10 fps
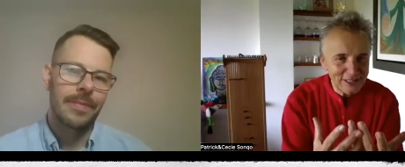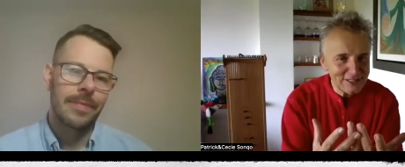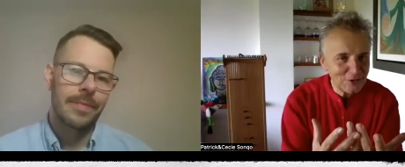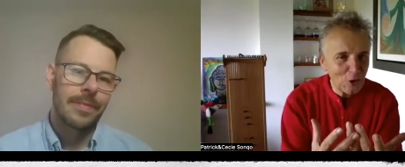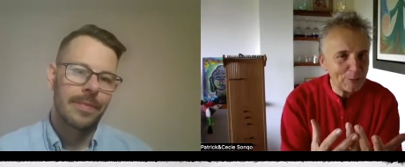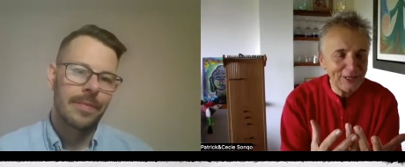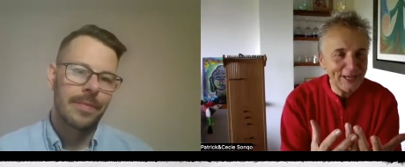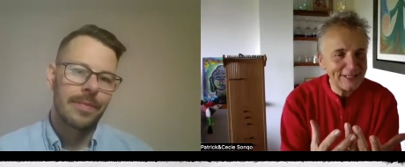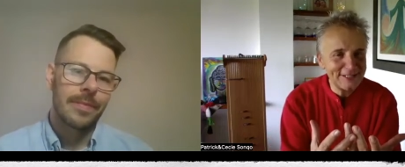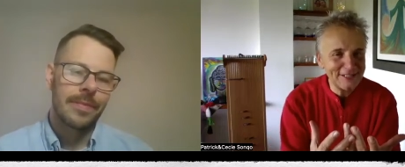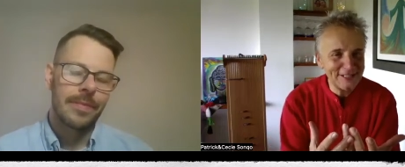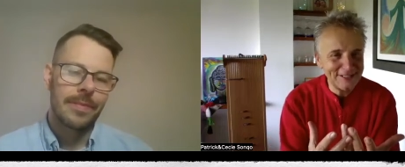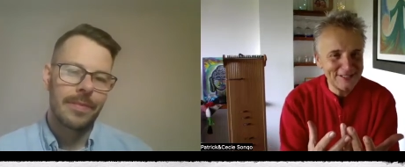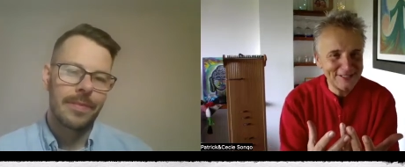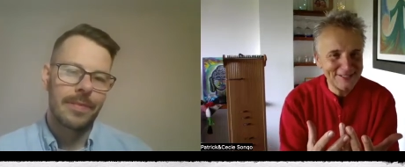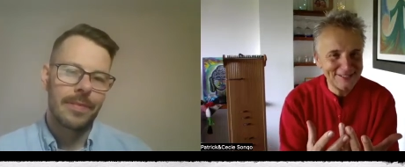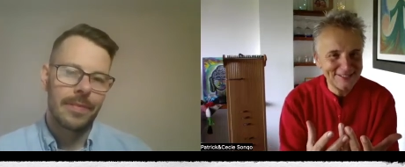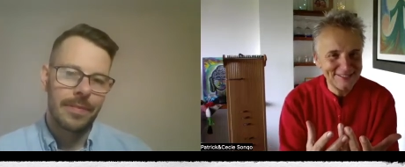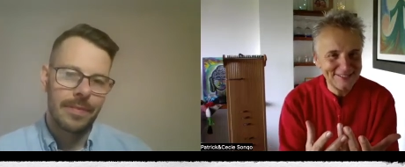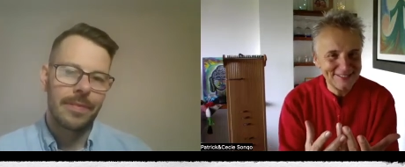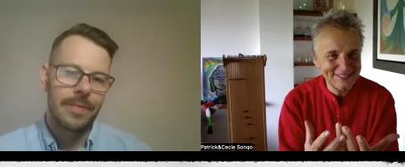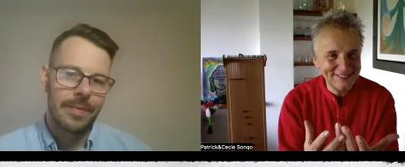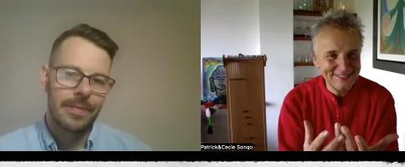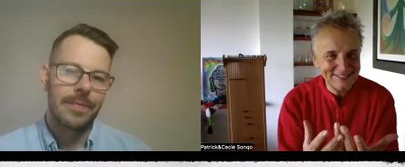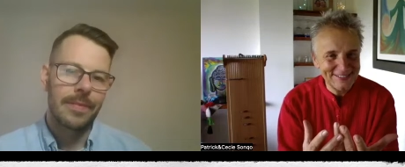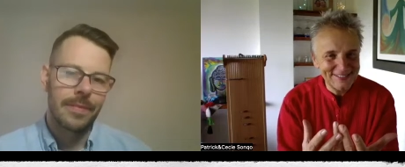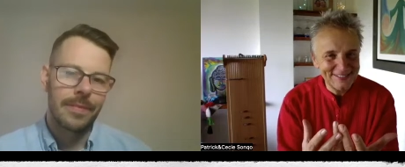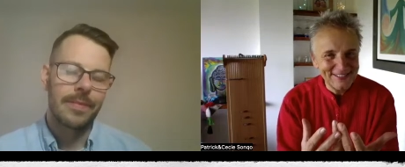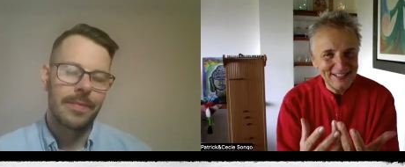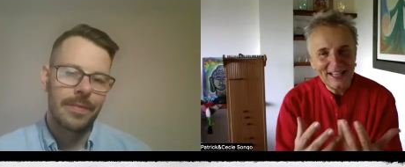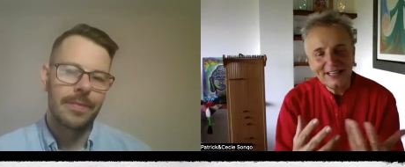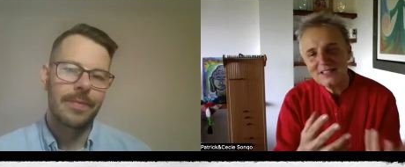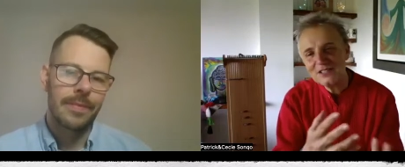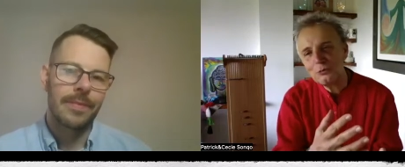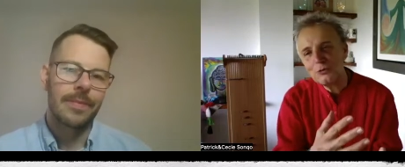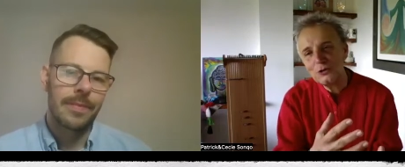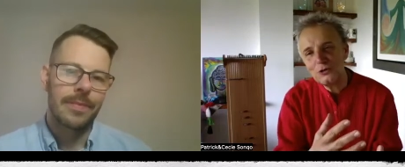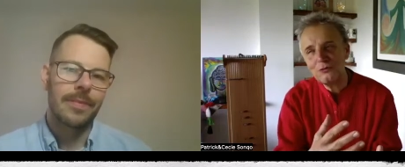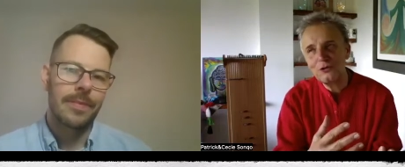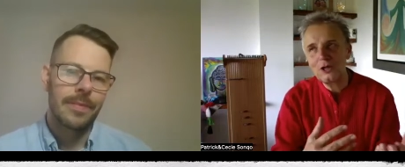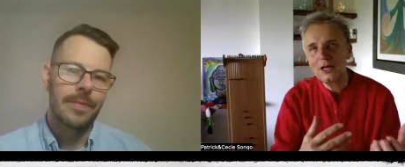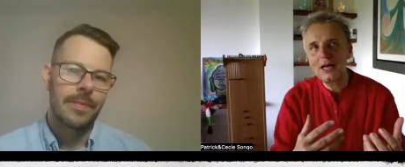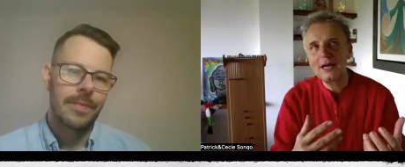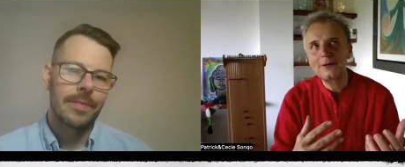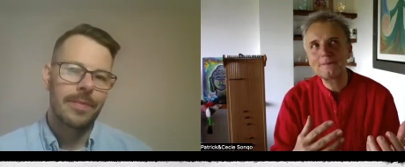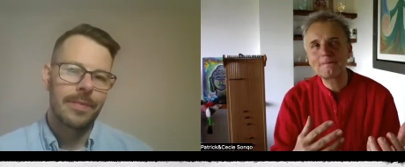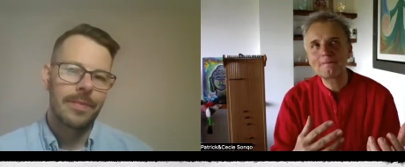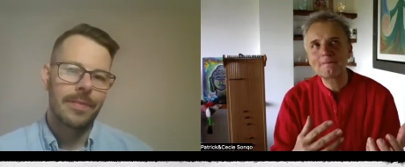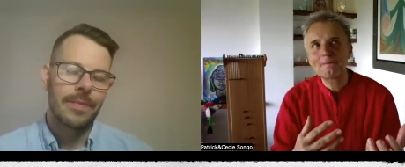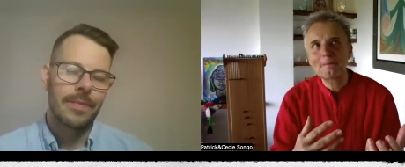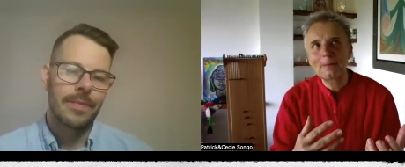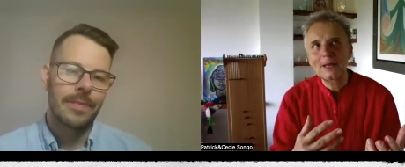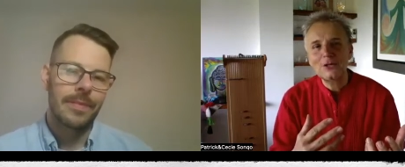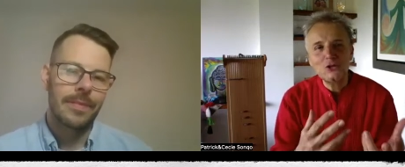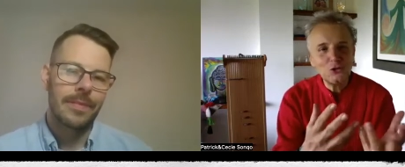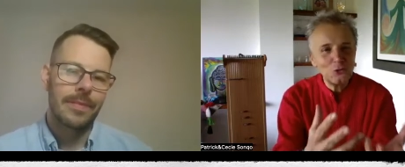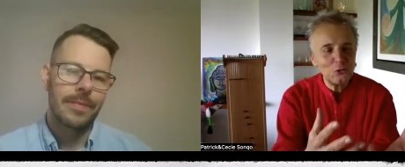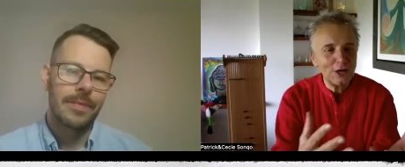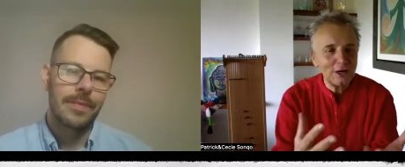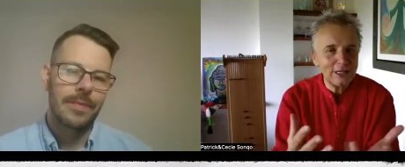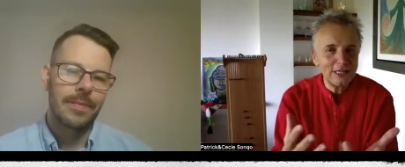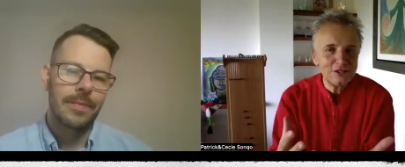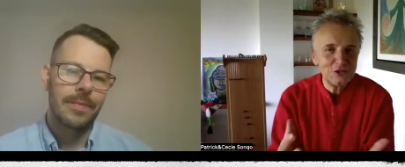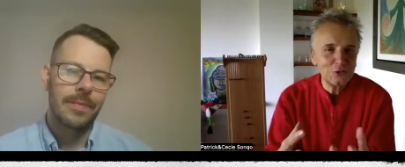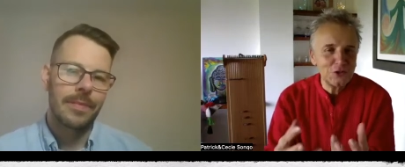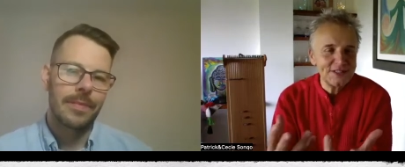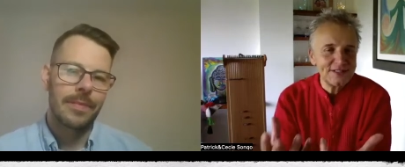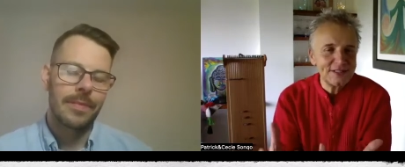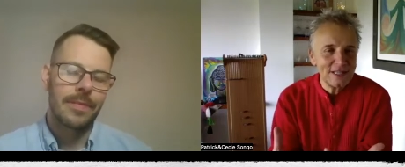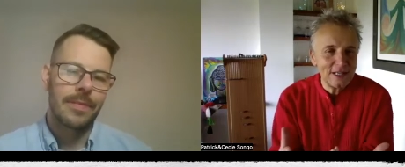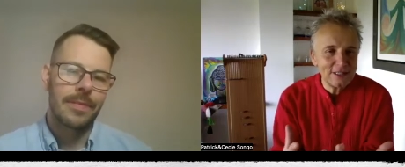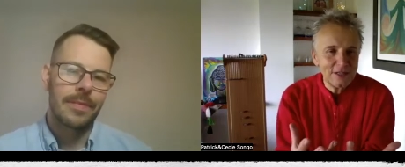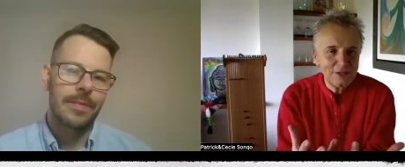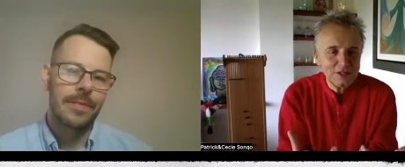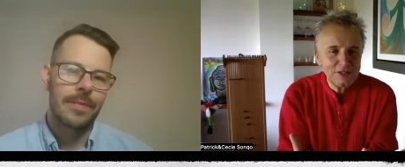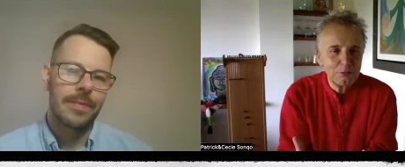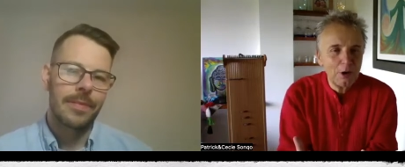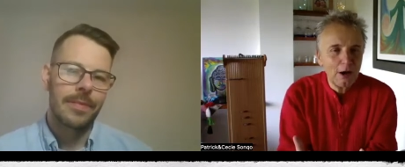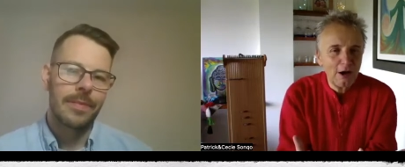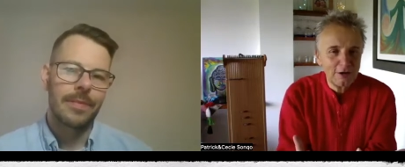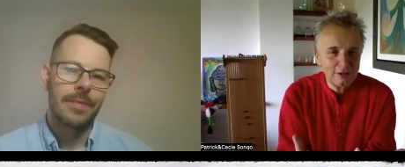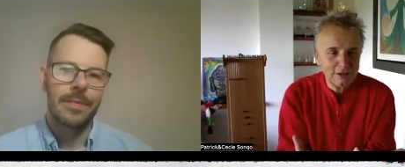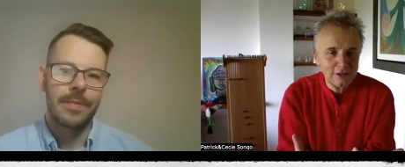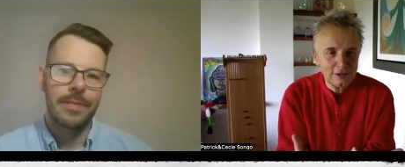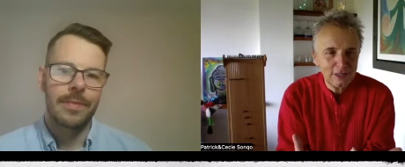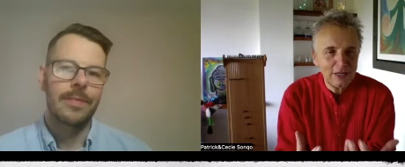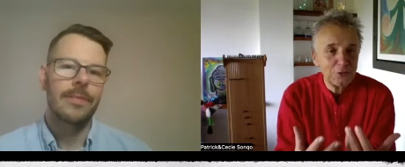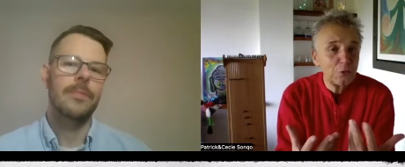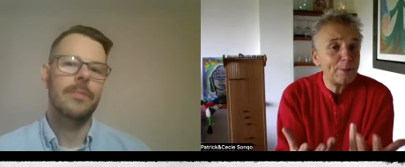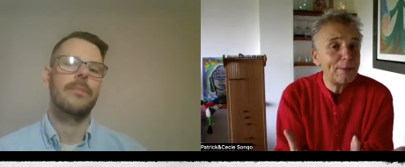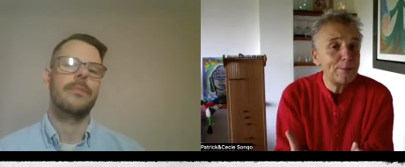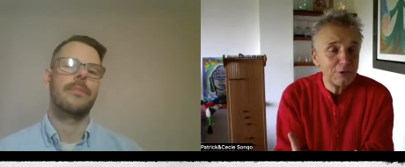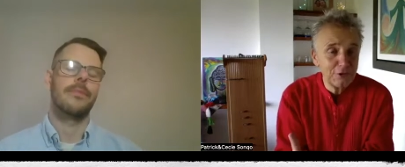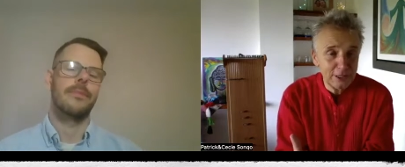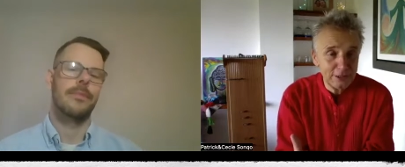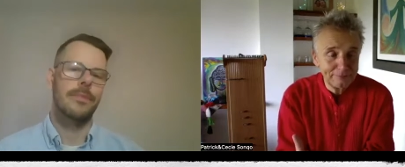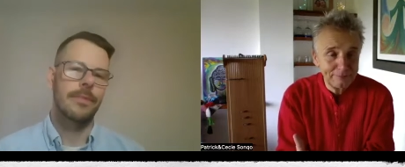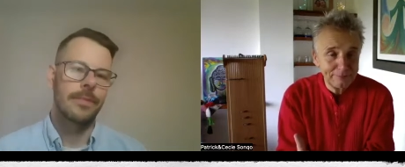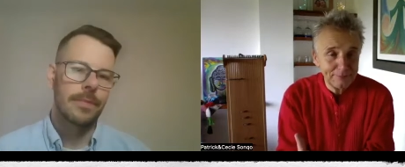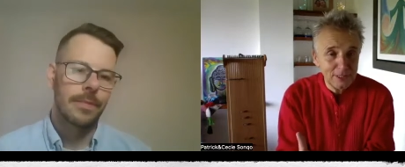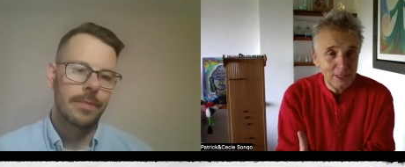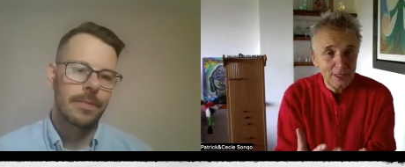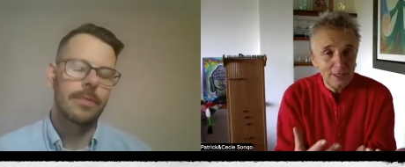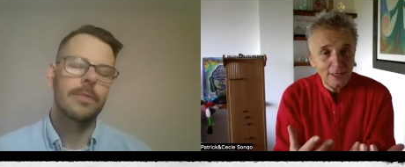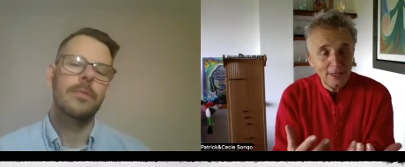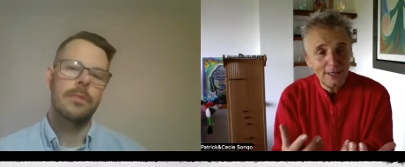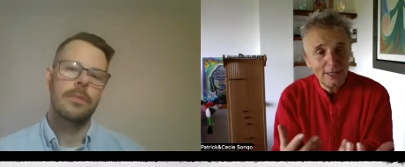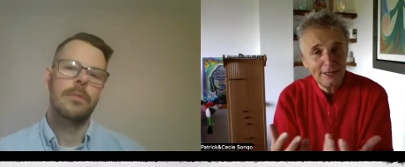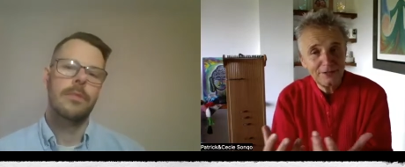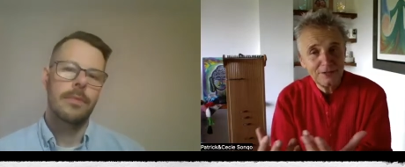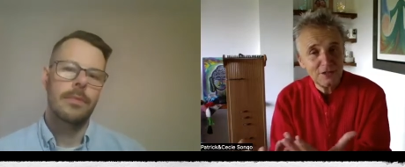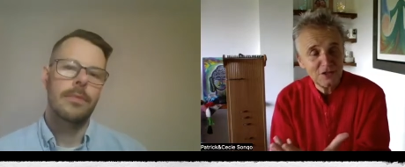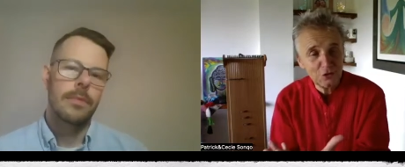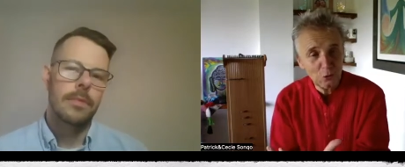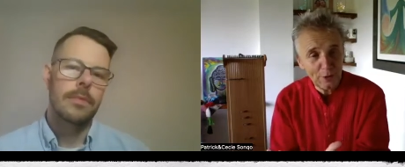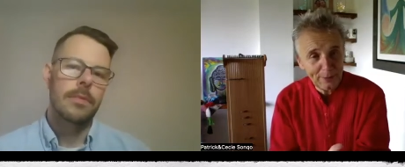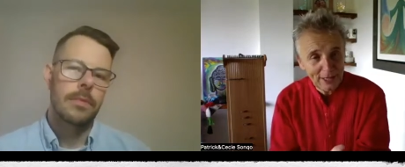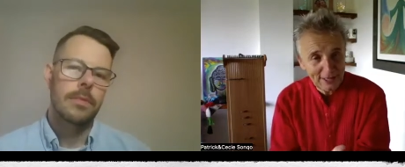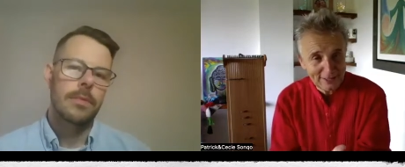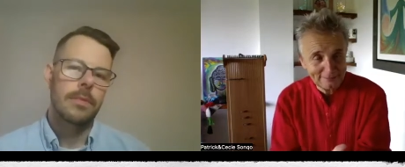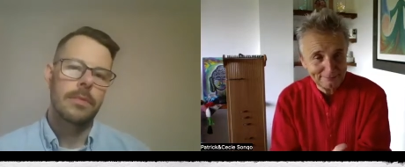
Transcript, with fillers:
Speaker 1: these commonalities. And it's so beautiful how you are into the seed and the spark and remembering. And so am I.